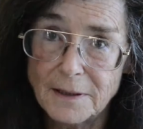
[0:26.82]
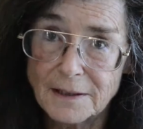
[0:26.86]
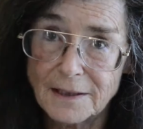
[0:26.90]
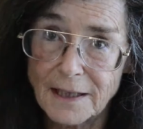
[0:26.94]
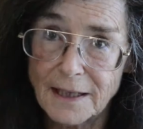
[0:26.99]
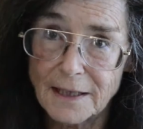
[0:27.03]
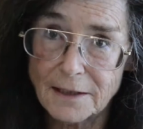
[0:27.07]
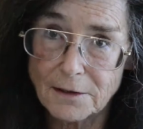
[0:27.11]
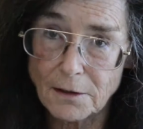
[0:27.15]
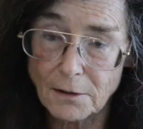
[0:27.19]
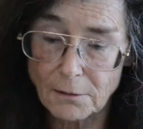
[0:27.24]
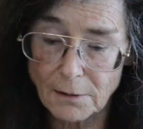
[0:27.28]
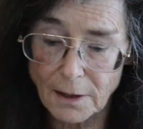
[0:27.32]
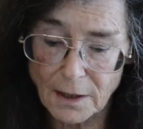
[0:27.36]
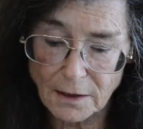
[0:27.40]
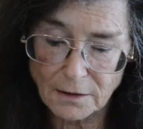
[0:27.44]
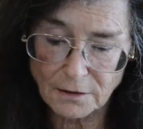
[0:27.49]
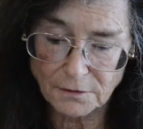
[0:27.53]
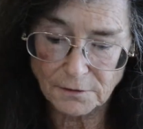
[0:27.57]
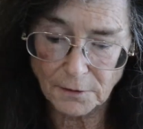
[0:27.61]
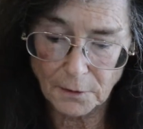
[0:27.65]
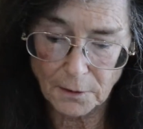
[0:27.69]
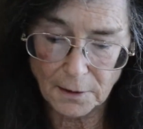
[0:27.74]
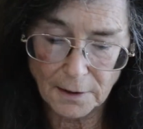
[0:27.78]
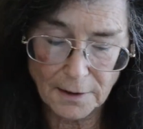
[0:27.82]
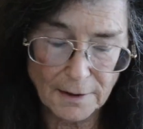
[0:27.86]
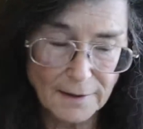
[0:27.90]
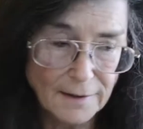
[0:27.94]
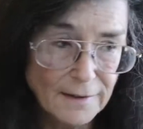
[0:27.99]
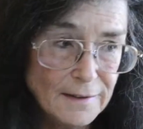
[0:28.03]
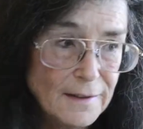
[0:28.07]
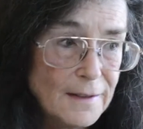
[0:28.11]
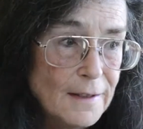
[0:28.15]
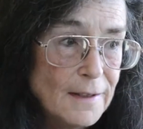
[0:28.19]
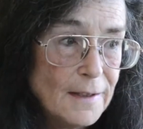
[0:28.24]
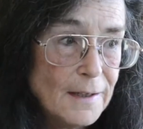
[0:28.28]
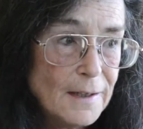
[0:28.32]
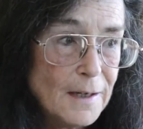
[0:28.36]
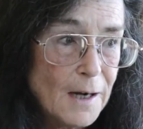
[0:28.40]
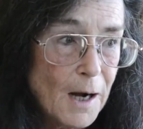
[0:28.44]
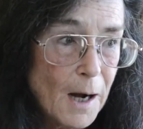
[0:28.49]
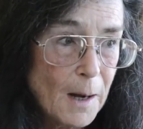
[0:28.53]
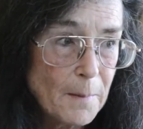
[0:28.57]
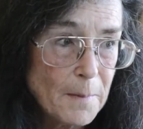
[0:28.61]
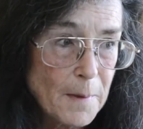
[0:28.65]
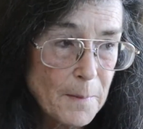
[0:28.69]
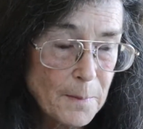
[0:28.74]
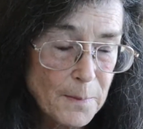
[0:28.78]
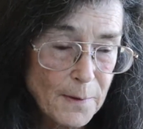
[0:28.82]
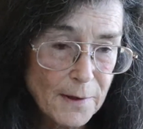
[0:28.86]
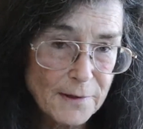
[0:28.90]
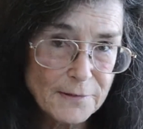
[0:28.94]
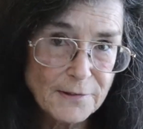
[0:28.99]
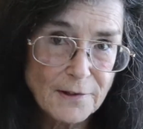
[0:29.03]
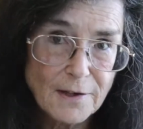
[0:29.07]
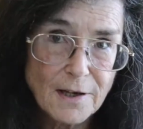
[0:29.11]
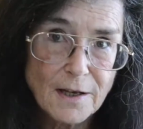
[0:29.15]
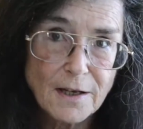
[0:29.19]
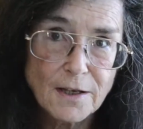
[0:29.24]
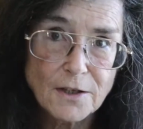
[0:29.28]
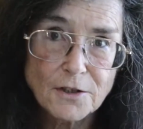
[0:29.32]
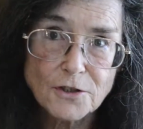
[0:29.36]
in Land O'Lakes, Florida. I'm the president,